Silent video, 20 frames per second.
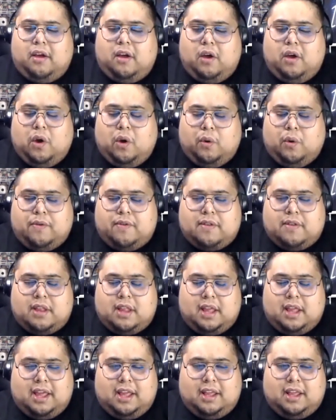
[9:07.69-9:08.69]

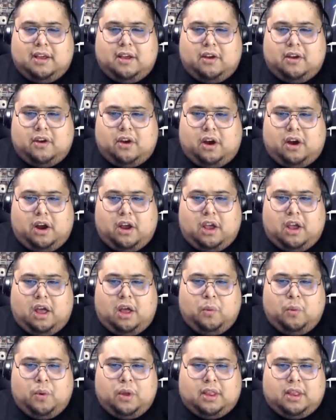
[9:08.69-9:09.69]
hosting, or are
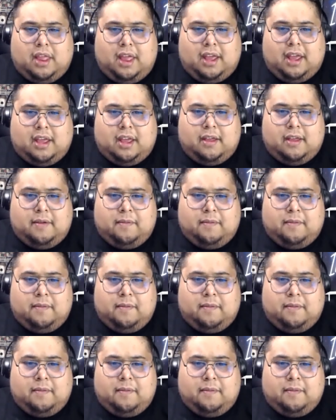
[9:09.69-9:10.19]
y'all with like